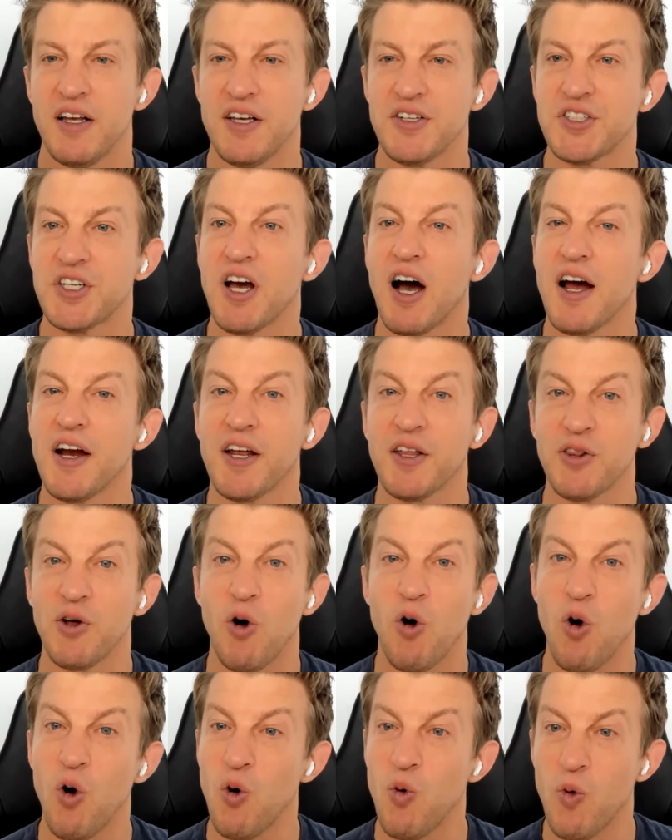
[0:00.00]
is guiding
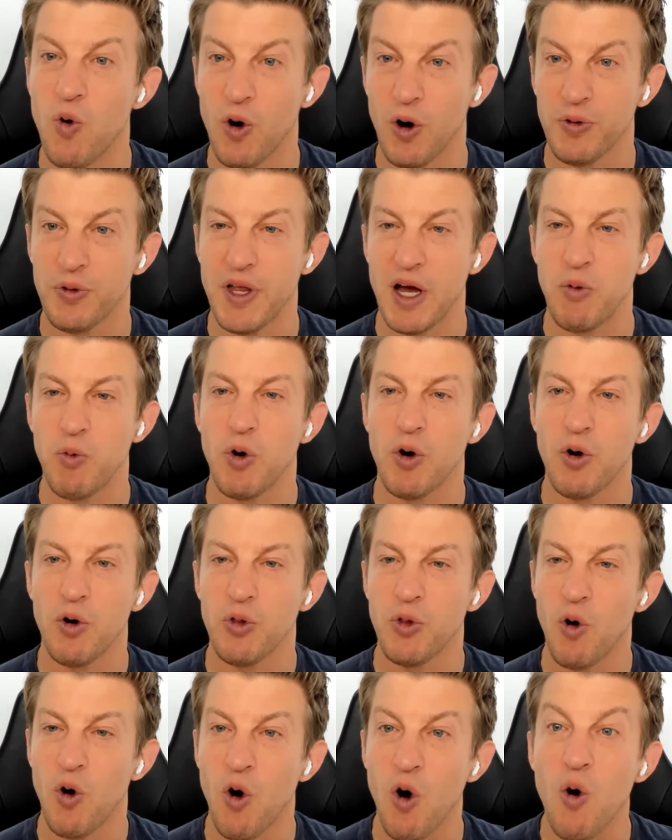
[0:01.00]
the whole world, that
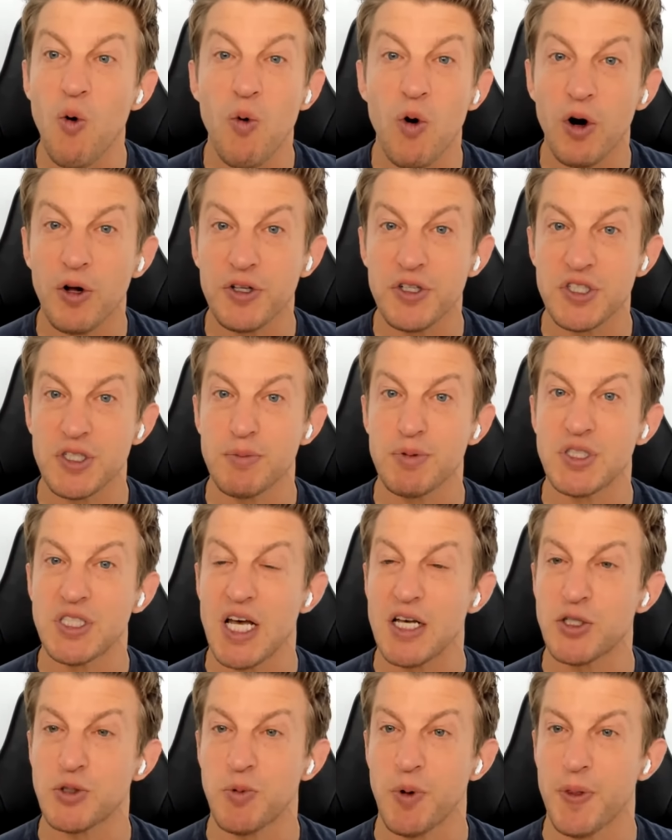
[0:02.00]
the whole world is
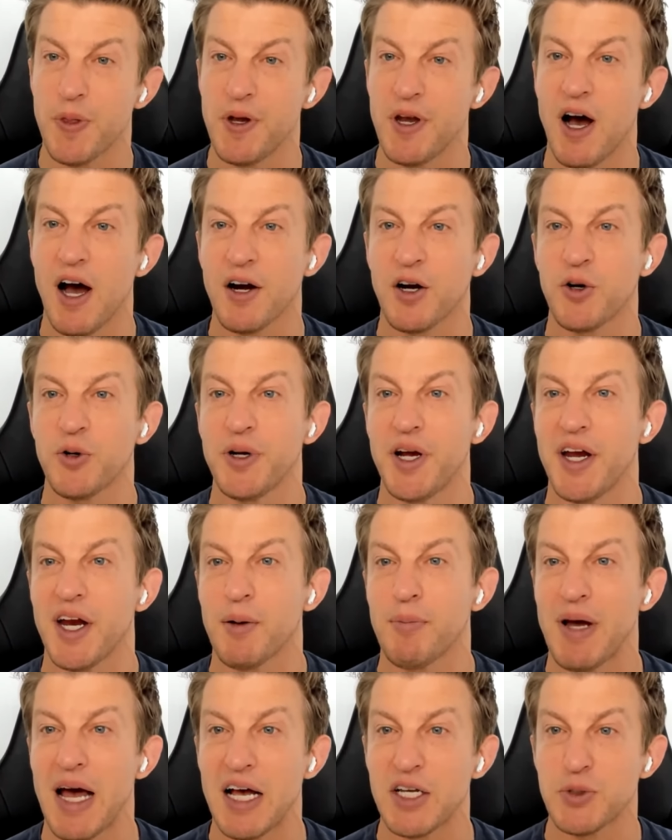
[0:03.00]
obsessed with not
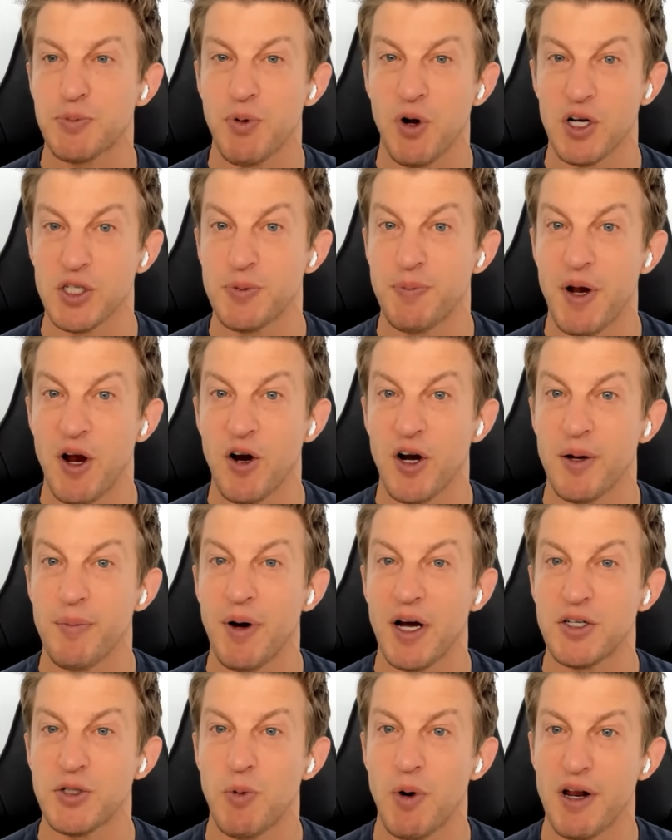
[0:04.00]
creating mass prosperity
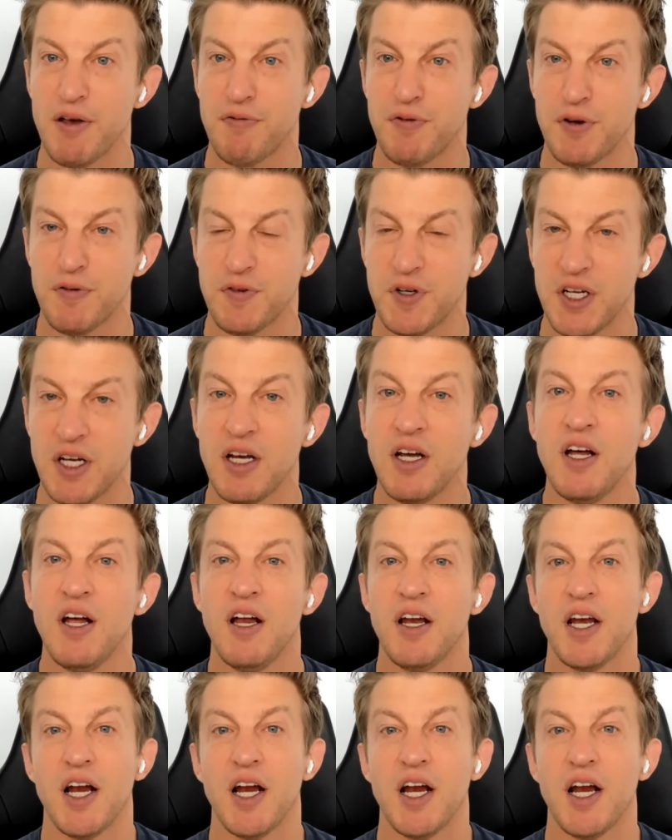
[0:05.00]
by 2050,